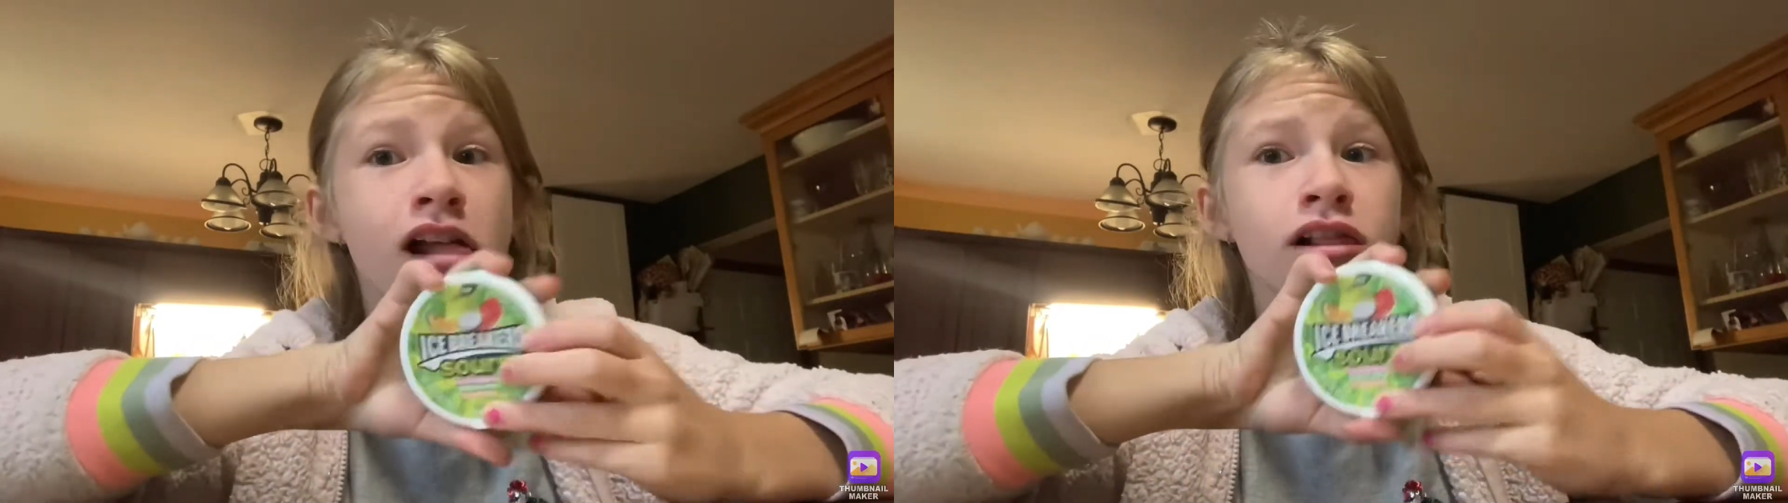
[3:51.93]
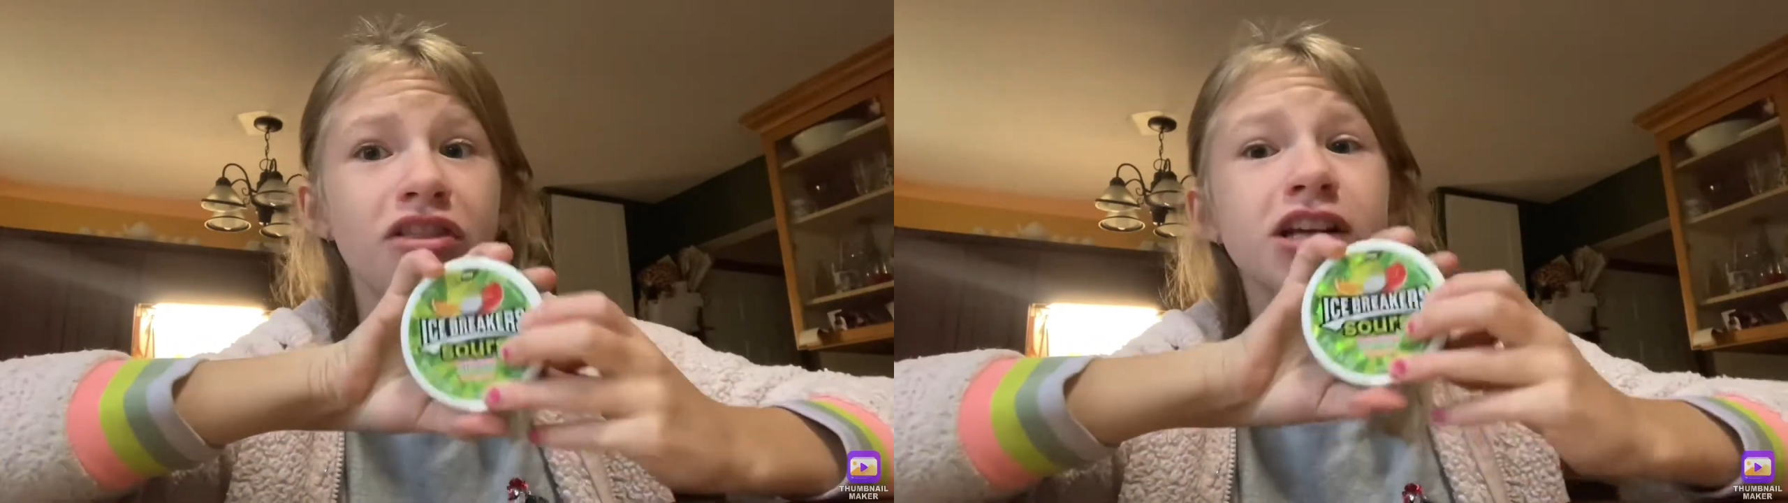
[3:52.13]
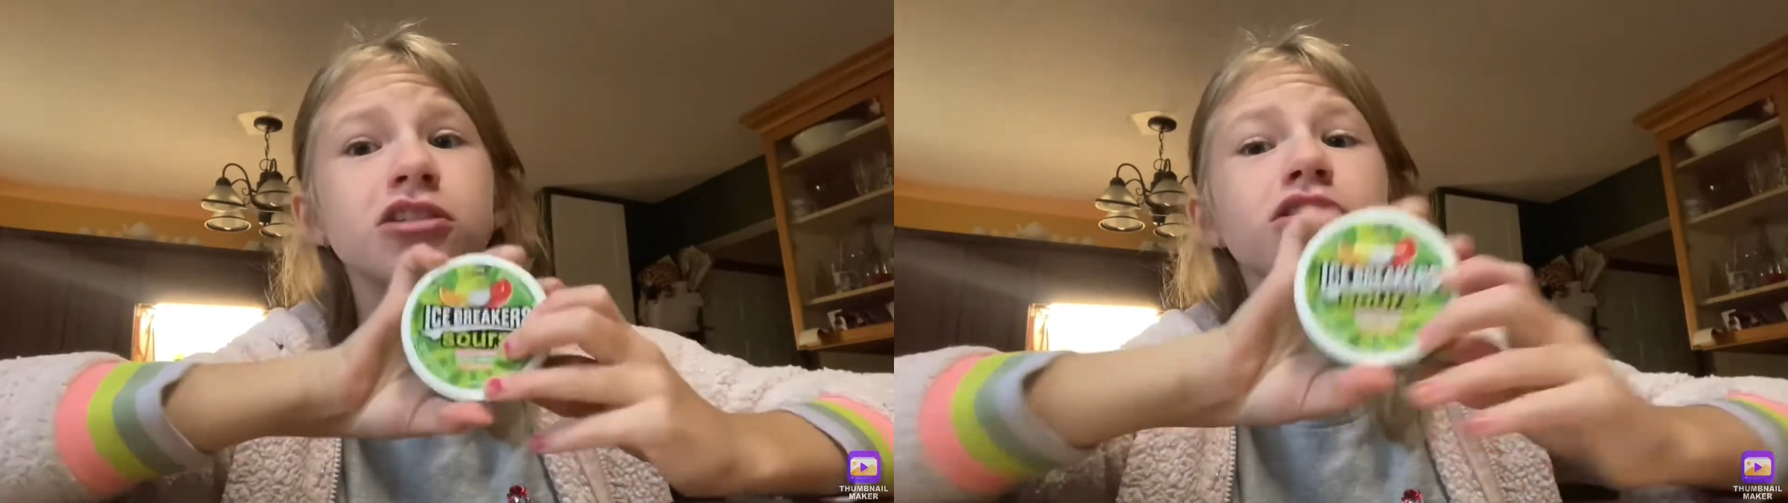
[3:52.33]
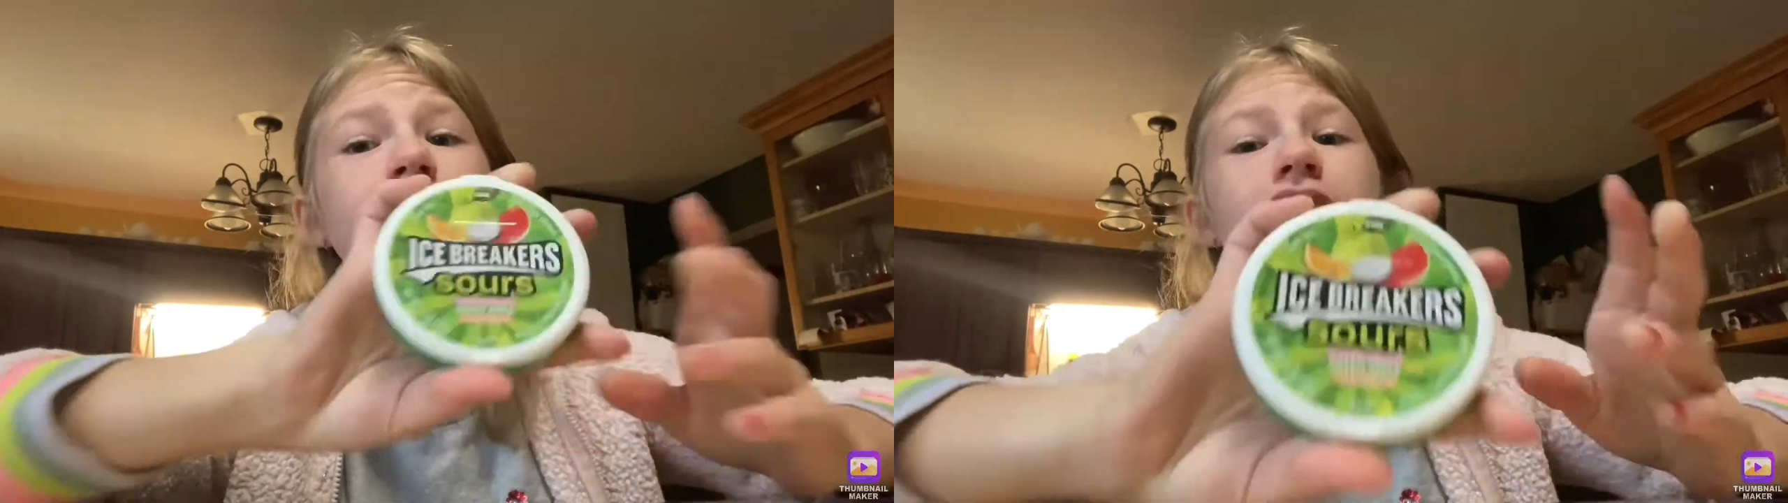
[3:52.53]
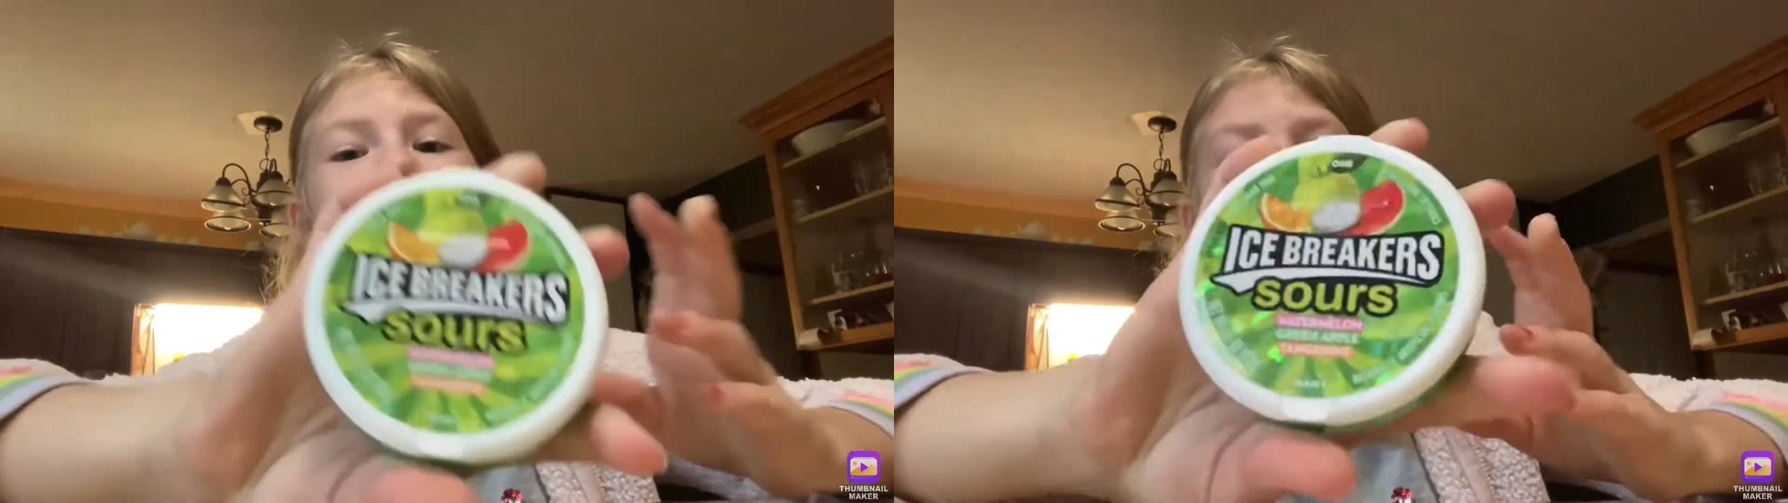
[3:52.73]
These are
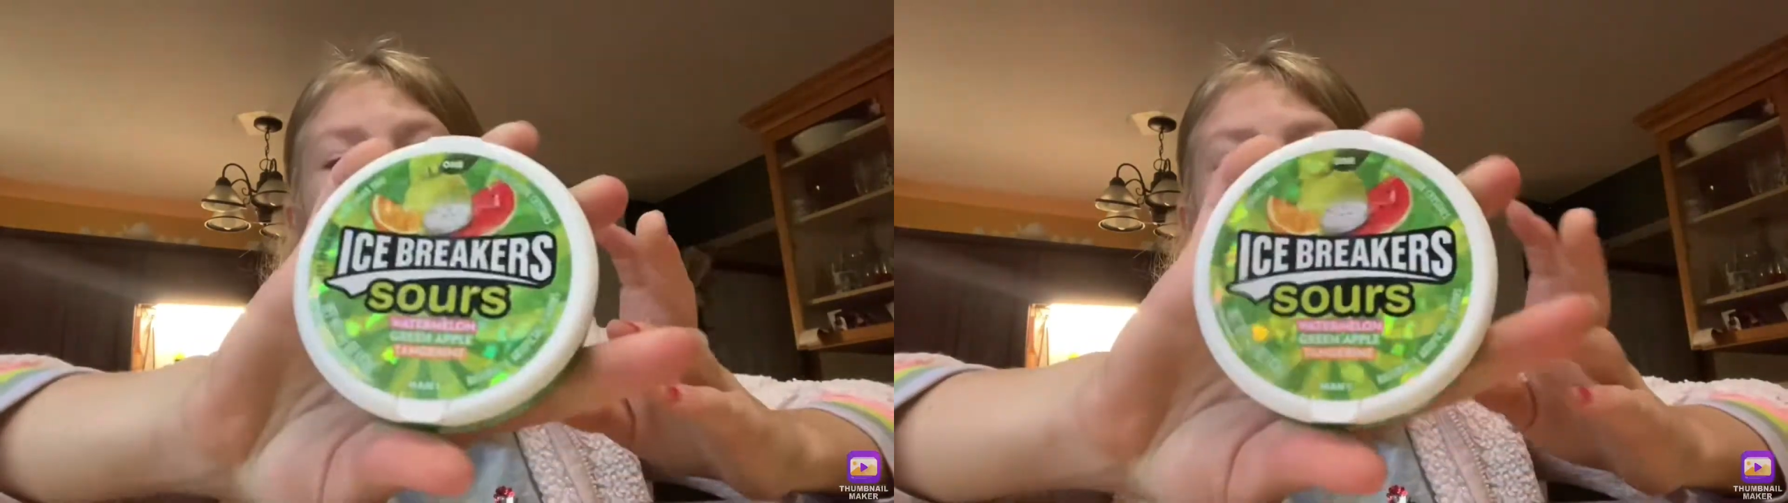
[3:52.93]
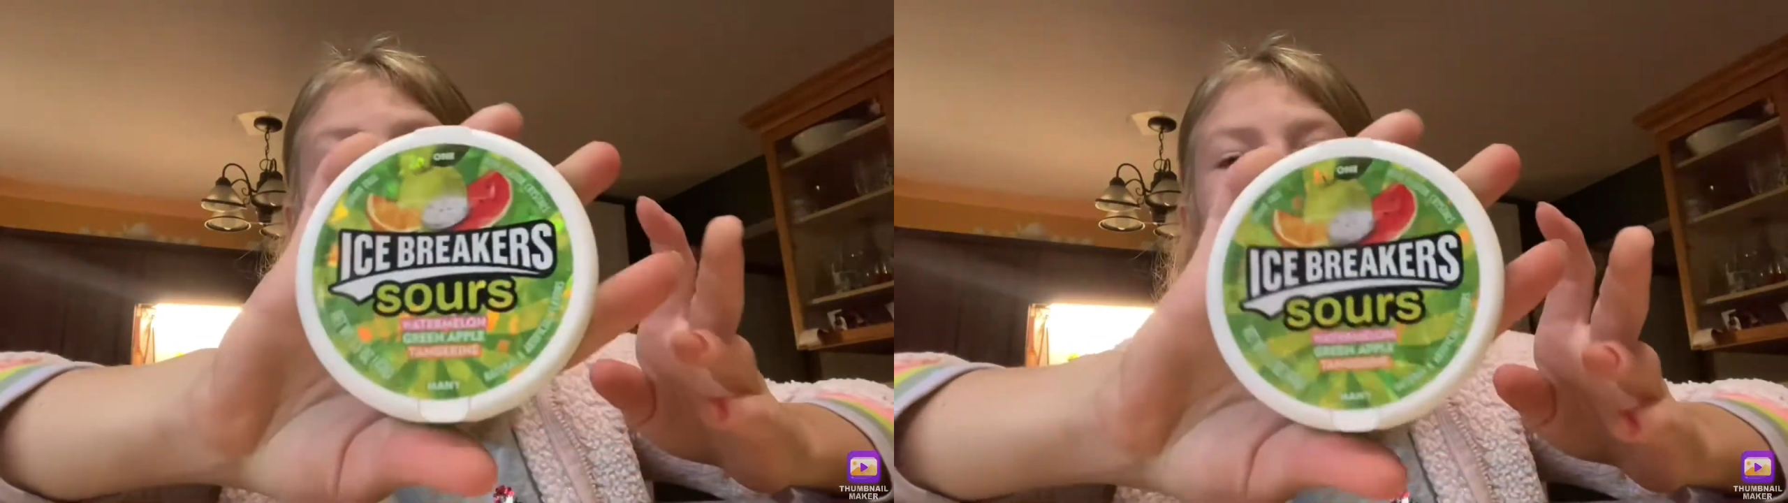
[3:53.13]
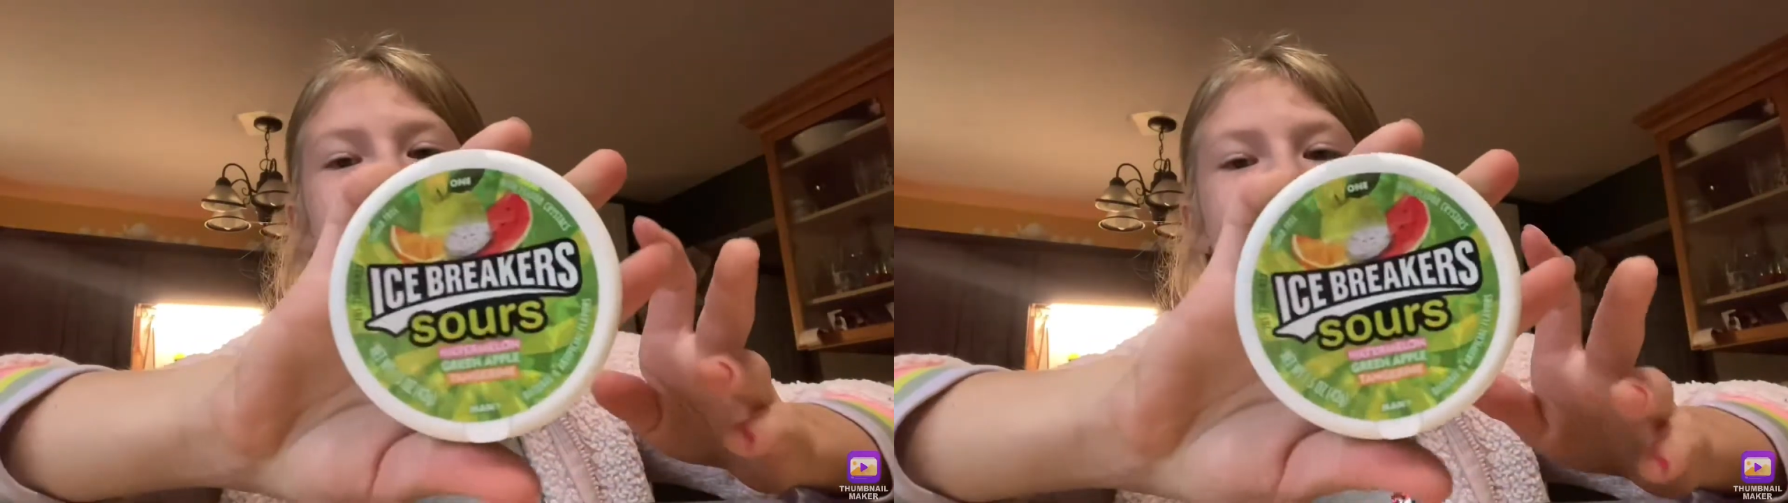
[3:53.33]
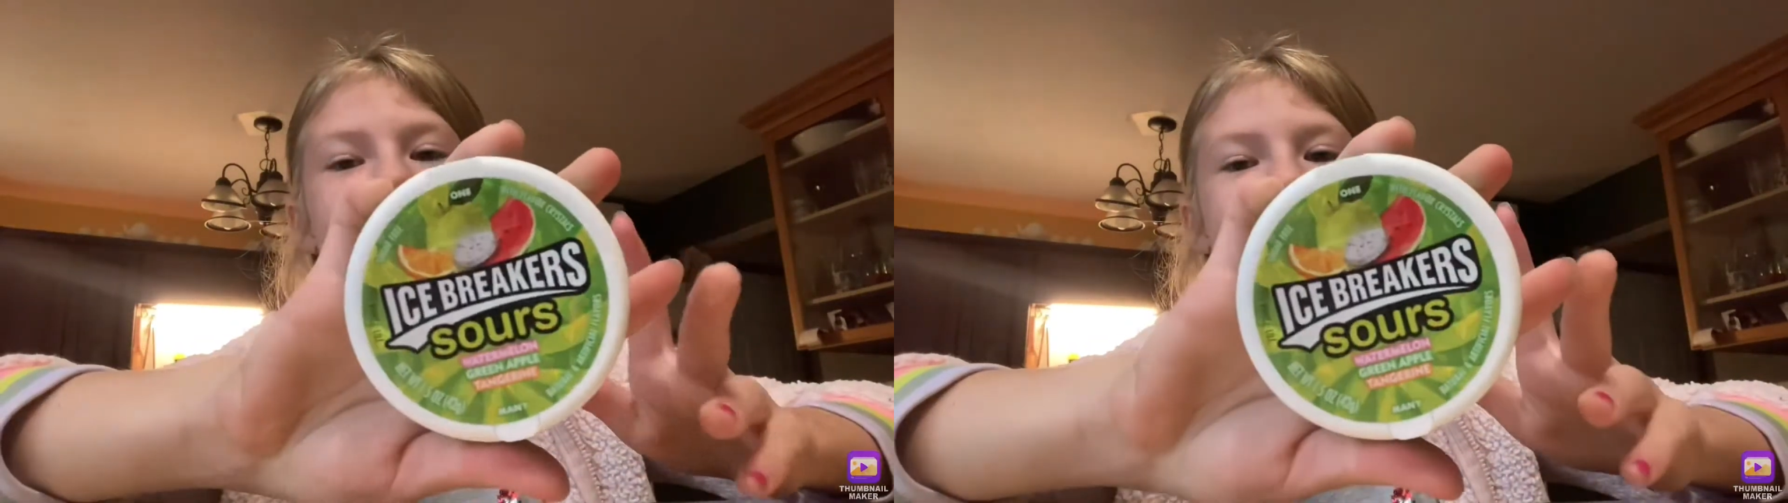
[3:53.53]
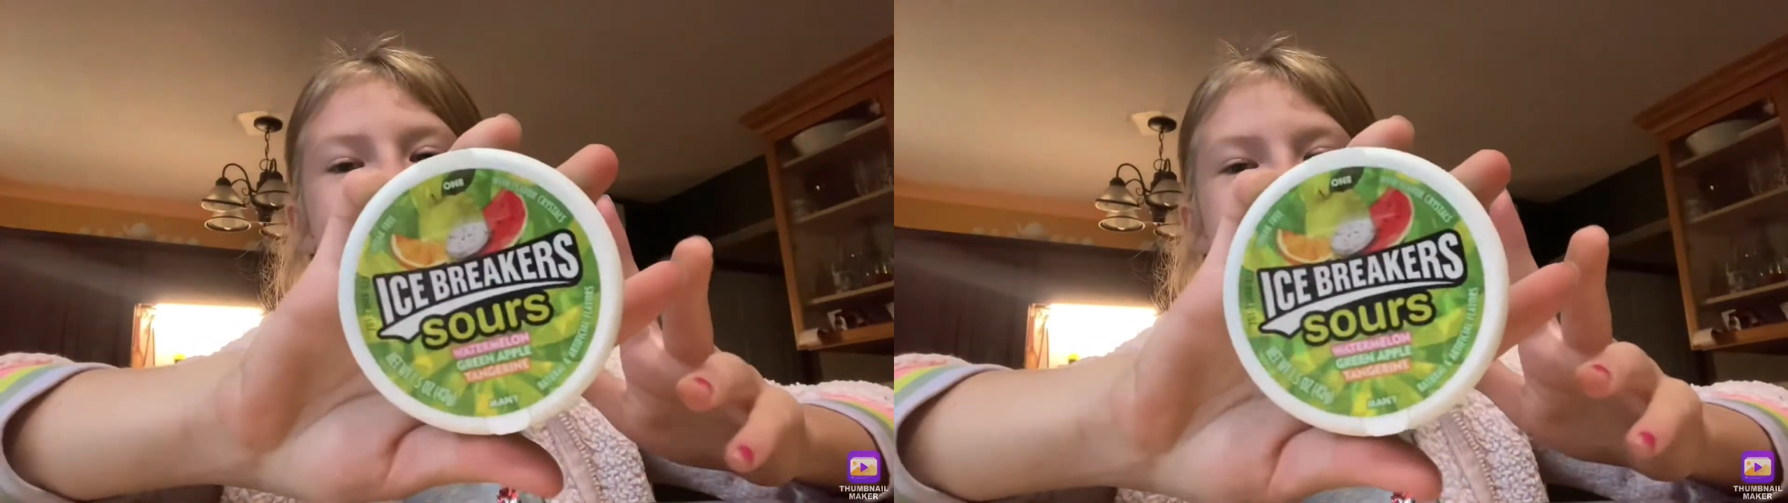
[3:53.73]

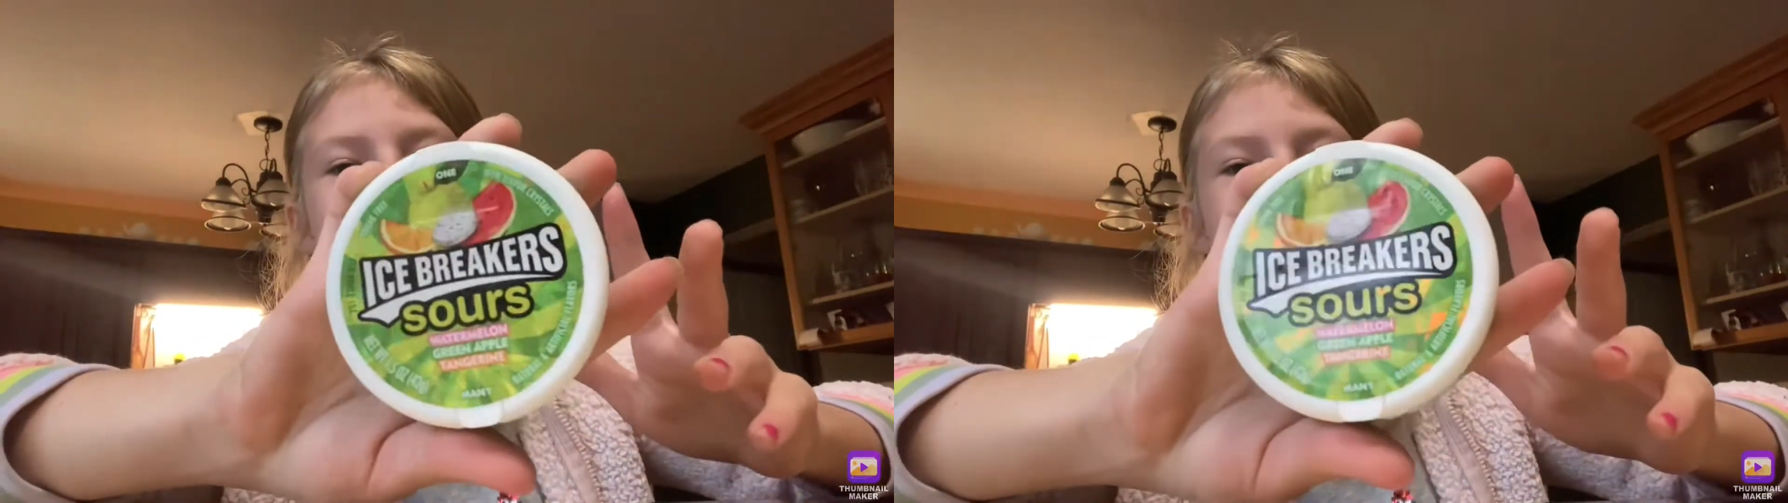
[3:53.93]
literally a 10.